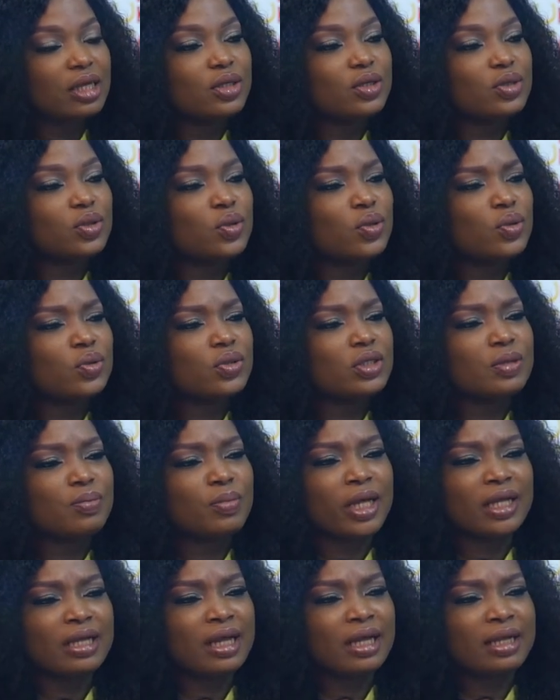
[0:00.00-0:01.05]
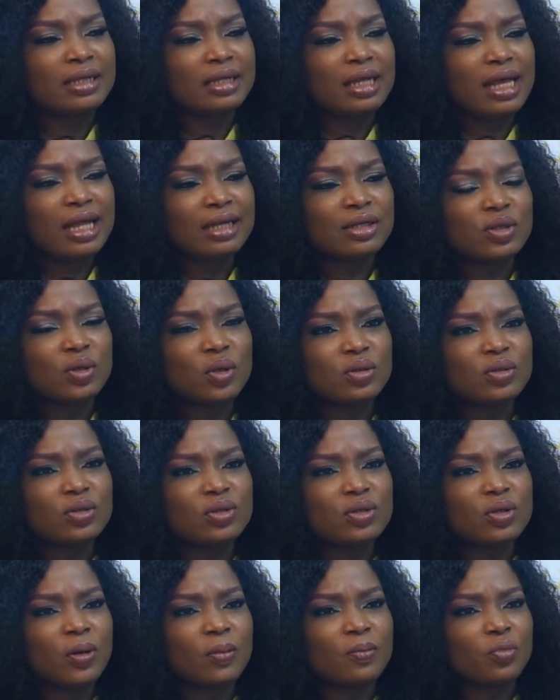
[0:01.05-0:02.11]
So SMEDAN had done
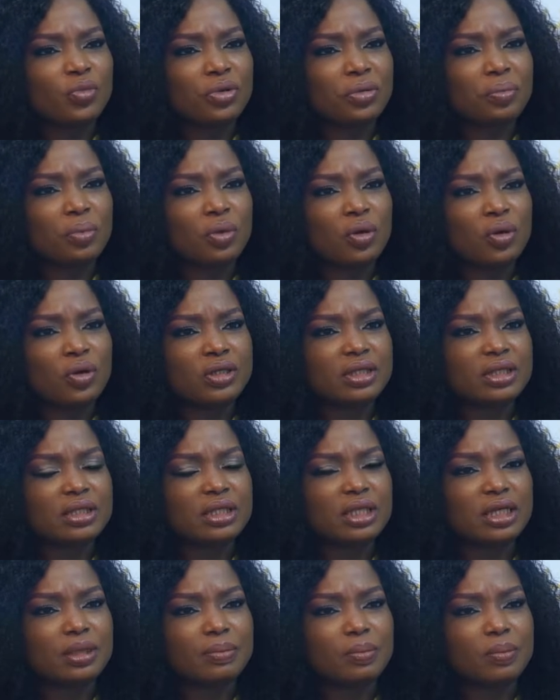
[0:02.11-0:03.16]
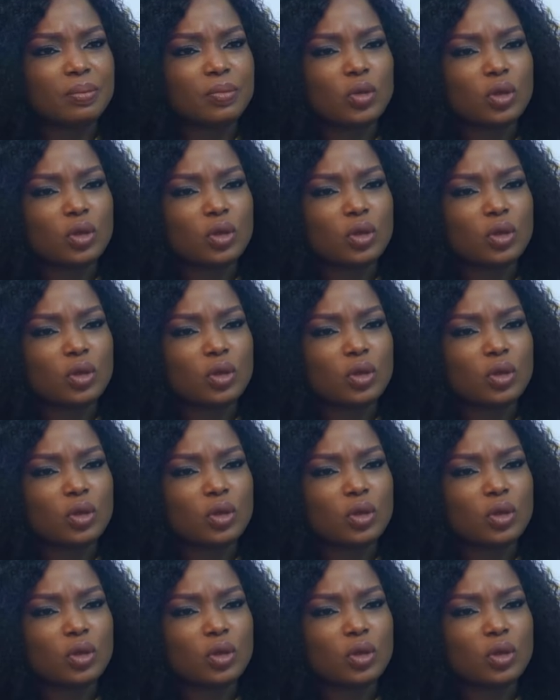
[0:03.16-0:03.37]
some reports in